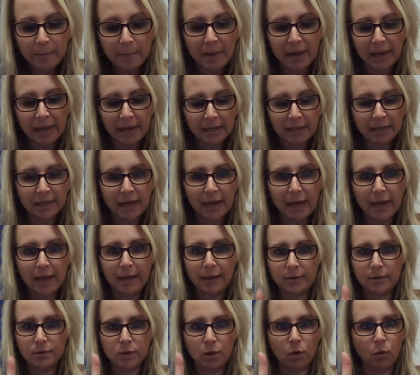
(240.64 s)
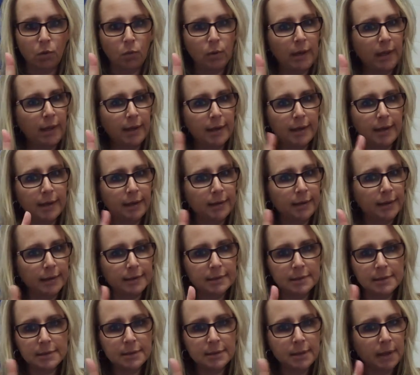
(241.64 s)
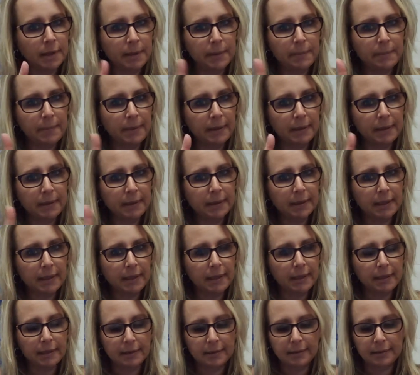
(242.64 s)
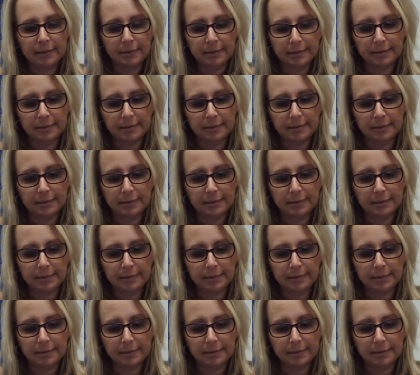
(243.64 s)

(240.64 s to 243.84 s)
pancake. Don't eat it. That's not a pancake.